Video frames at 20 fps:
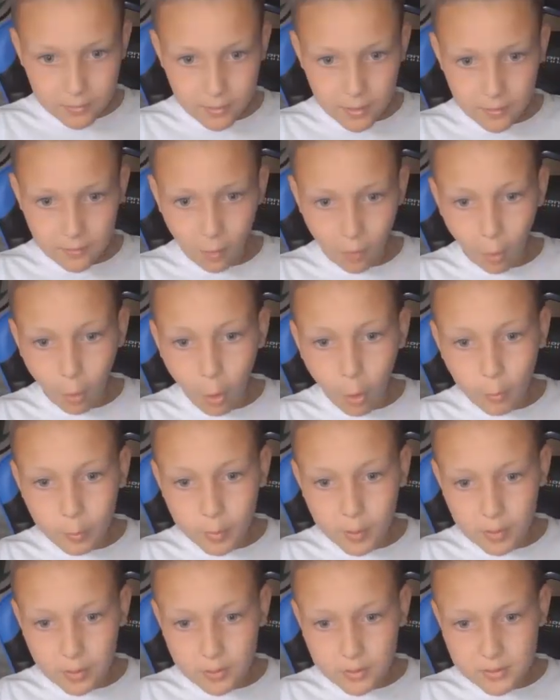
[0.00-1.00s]
then the
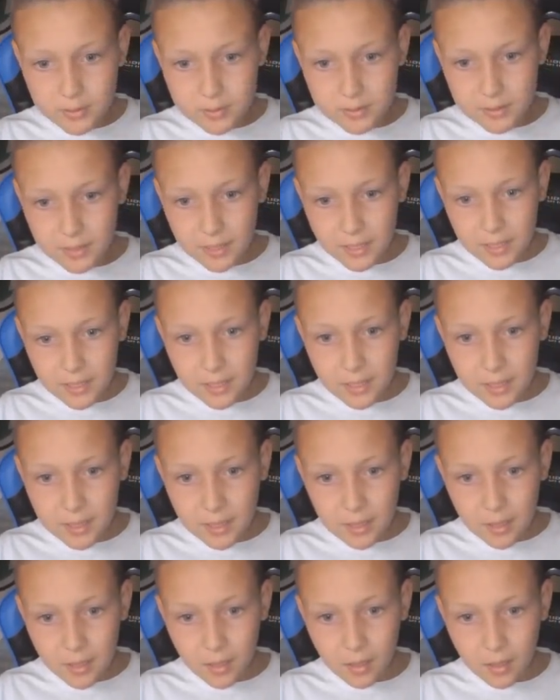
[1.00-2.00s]
hoppers,
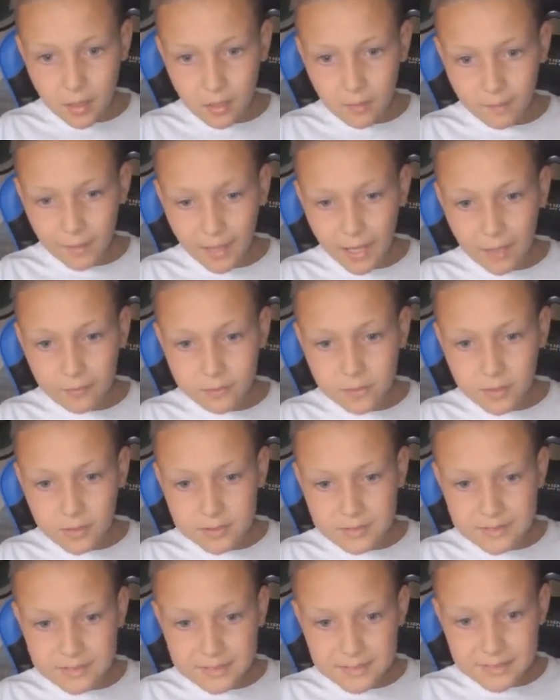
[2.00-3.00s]
uh, they have to
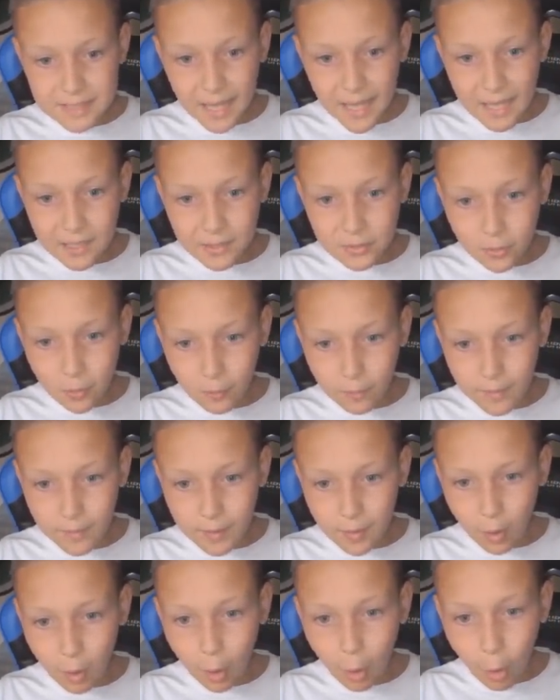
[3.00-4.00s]
stand on their
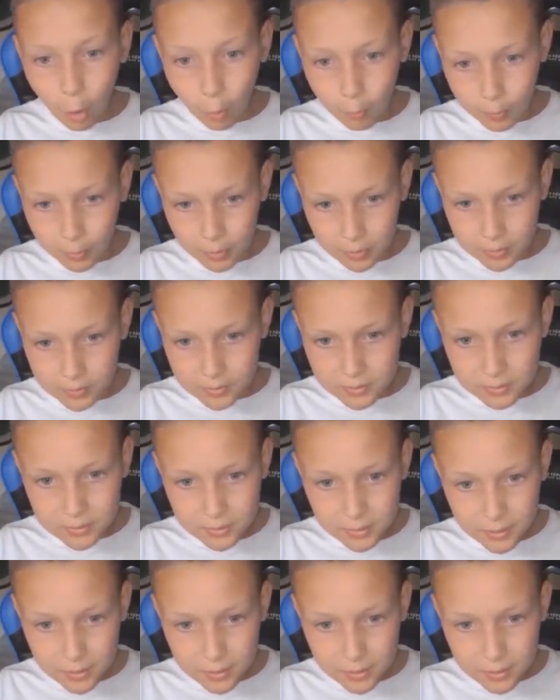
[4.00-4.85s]
hoppers.